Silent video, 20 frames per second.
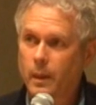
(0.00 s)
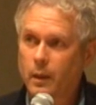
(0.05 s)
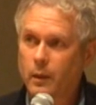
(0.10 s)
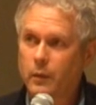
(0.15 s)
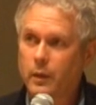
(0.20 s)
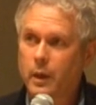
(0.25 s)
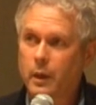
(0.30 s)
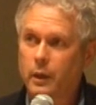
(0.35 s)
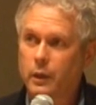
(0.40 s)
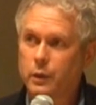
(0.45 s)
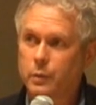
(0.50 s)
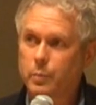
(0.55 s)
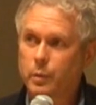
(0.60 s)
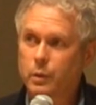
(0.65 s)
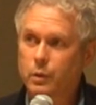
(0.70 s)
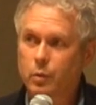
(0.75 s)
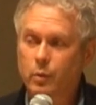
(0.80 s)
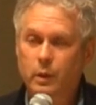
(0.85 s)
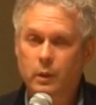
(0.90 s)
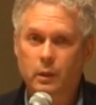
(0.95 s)
That is,
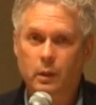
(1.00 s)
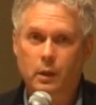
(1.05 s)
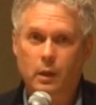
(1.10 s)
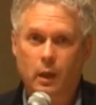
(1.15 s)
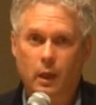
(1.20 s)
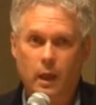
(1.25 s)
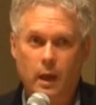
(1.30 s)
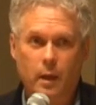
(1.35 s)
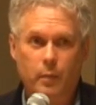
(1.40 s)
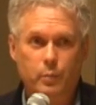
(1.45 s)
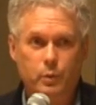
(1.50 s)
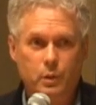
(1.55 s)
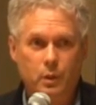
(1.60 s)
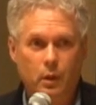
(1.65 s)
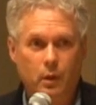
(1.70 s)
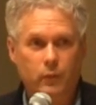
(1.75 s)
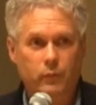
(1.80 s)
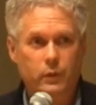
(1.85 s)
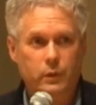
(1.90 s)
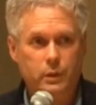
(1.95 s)
between the collapse
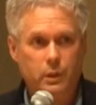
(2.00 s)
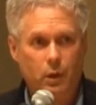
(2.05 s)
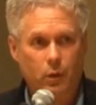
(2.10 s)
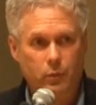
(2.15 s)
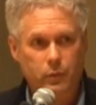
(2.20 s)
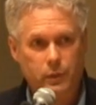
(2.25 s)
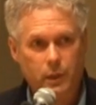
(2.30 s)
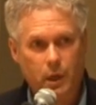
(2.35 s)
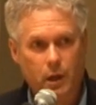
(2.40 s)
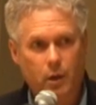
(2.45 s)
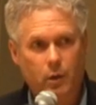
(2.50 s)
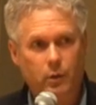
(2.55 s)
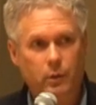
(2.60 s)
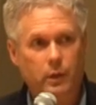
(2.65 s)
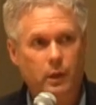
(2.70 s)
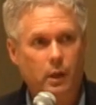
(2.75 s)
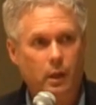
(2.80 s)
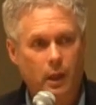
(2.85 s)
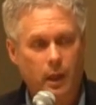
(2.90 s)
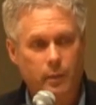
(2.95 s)
of the South Tower and
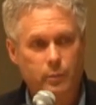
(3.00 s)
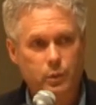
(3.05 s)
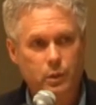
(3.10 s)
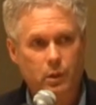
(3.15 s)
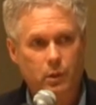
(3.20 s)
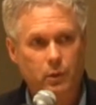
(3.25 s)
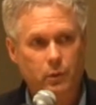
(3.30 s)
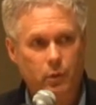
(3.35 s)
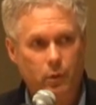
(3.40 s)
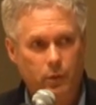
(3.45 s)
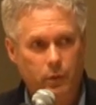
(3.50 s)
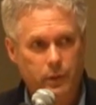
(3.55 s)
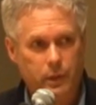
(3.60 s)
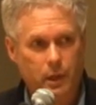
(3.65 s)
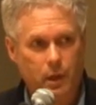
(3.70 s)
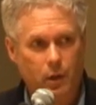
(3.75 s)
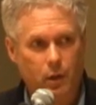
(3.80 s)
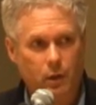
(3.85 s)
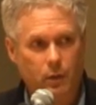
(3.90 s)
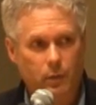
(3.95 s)
the collapse of the North
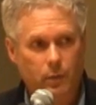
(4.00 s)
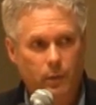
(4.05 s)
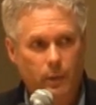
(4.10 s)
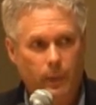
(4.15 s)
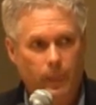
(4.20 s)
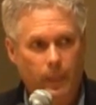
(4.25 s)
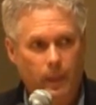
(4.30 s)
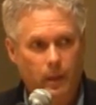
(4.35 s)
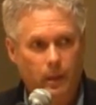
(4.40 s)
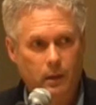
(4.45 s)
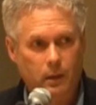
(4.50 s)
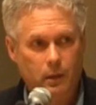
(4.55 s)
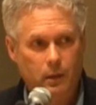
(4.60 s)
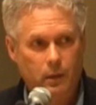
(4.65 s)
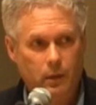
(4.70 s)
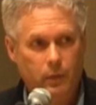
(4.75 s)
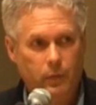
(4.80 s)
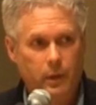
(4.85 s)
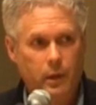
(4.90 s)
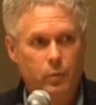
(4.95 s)
Tower.
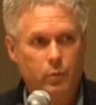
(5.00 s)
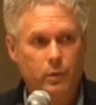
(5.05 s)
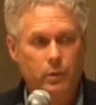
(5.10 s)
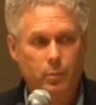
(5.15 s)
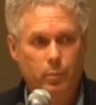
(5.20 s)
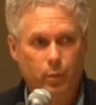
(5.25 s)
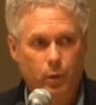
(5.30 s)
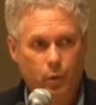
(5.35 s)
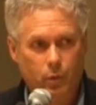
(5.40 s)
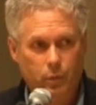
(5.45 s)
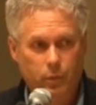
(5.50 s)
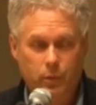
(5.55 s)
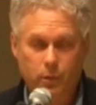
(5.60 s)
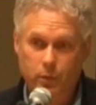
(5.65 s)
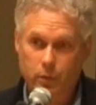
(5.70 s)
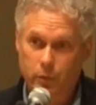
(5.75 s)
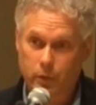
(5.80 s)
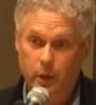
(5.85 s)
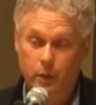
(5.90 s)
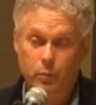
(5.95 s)
They were
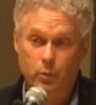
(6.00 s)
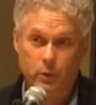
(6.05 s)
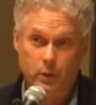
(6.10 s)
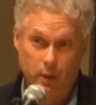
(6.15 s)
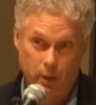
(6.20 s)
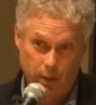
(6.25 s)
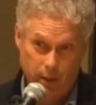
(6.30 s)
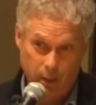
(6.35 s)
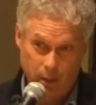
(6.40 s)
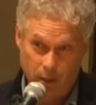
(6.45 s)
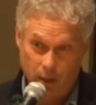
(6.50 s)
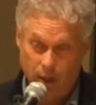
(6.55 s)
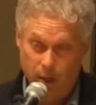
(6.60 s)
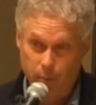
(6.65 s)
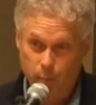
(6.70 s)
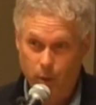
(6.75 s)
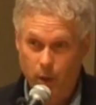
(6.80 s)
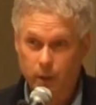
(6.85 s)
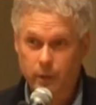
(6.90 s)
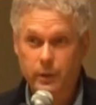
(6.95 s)
the leading
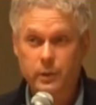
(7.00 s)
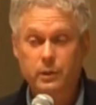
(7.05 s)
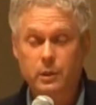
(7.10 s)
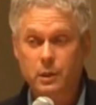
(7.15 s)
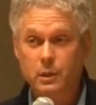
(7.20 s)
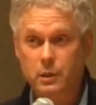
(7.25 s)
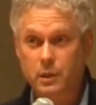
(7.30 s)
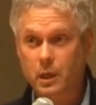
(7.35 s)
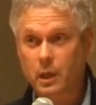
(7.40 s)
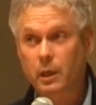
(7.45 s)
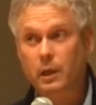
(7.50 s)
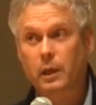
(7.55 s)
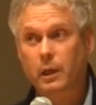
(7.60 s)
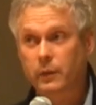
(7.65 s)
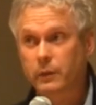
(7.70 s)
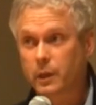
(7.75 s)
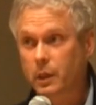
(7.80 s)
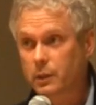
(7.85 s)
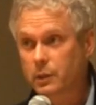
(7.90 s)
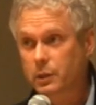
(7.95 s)
hypotheses then,
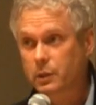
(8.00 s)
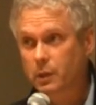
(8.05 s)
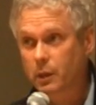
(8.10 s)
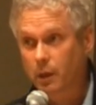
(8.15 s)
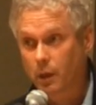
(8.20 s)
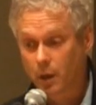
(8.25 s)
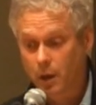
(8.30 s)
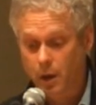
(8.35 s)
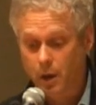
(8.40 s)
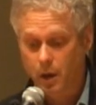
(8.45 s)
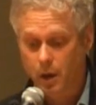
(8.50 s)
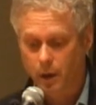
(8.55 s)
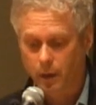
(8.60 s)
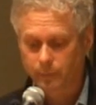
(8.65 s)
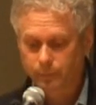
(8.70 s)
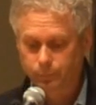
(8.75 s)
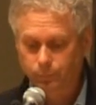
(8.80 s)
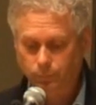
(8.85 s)
and they still are.